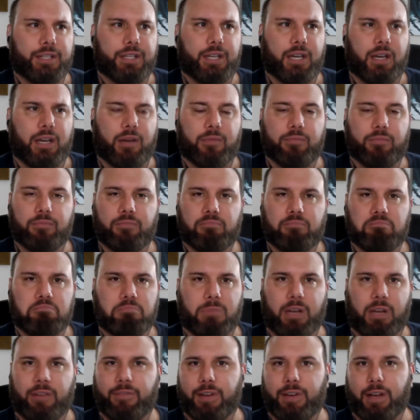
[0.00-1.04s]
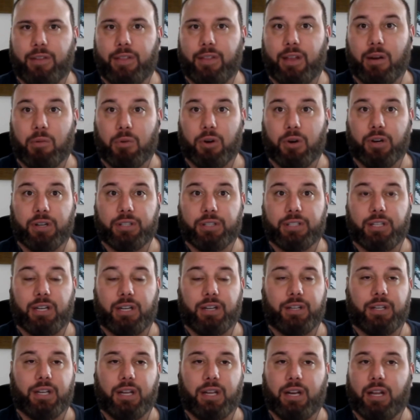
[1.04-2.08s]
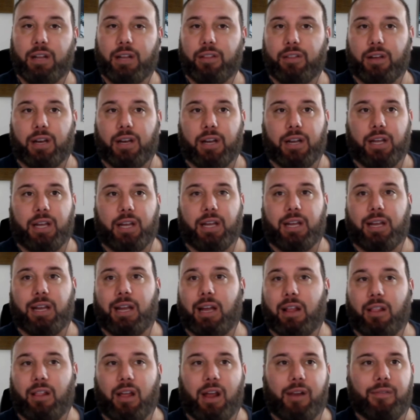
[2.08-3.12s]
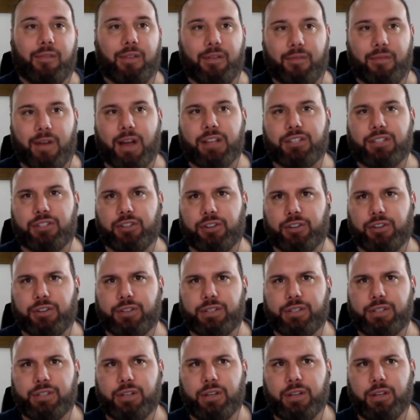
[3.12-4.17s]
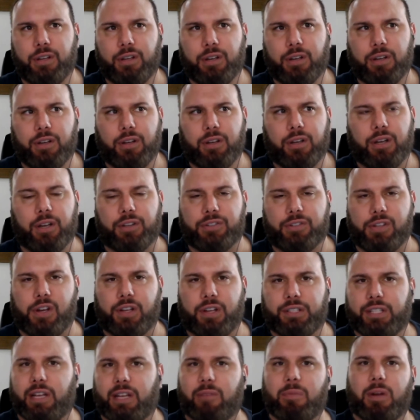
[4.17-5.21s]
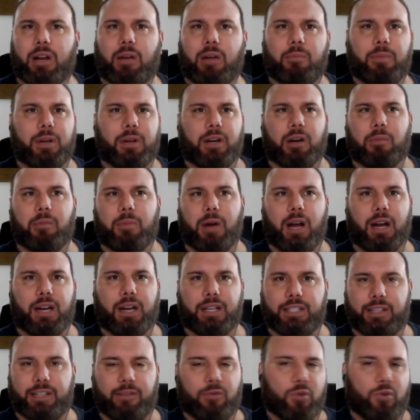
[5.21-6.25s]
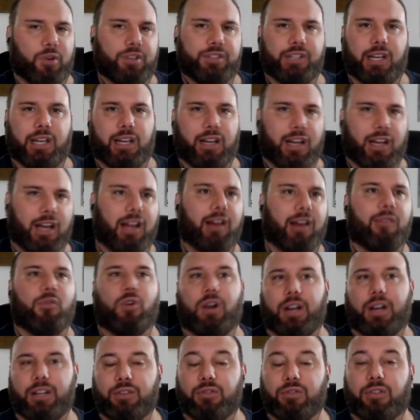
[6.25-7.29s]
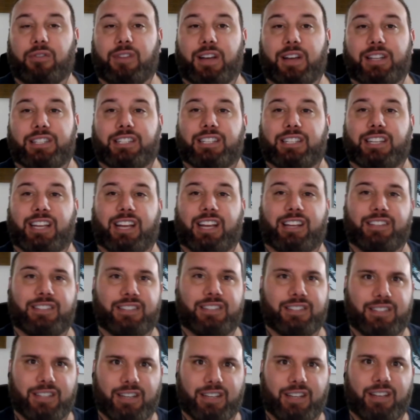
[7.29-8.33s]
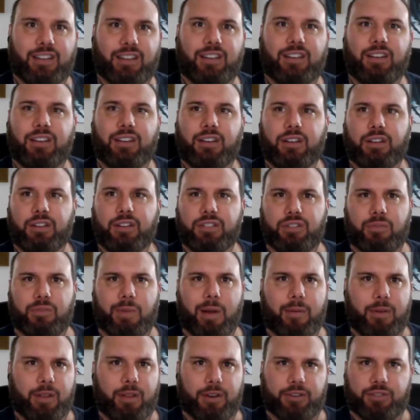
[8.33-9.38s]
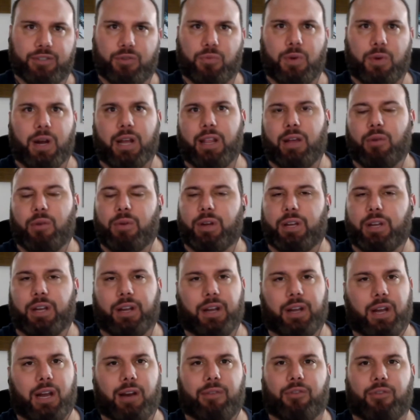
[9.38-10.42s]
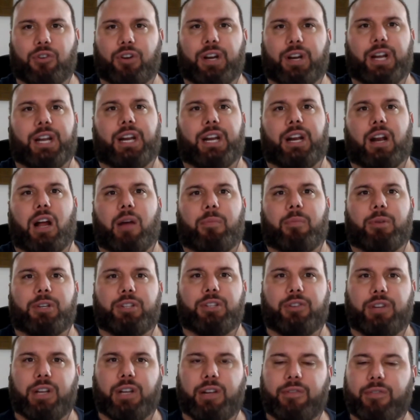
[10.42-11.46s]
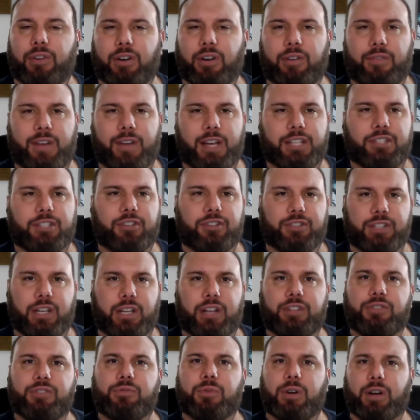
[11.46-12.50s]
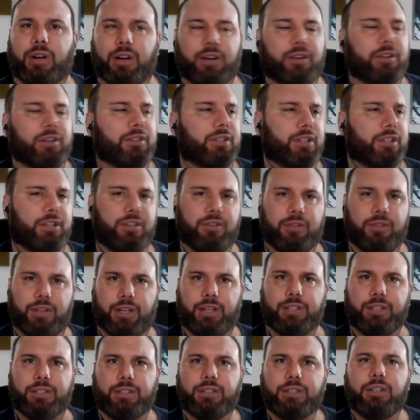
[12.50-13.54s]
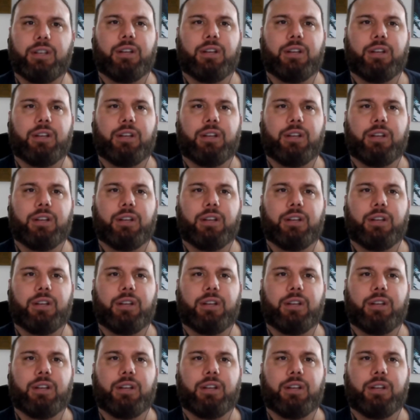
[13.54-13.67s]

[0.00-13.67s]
um, I found that it worked, and I, and I thought, hey, a lot of investors. As long as I've been on BiggerPockets, everyone's like kind of wanted to invest in Kansas City. So maybe mm-hmm. there's a way that we can kind of create an opportunity for investors elsewhere to do this.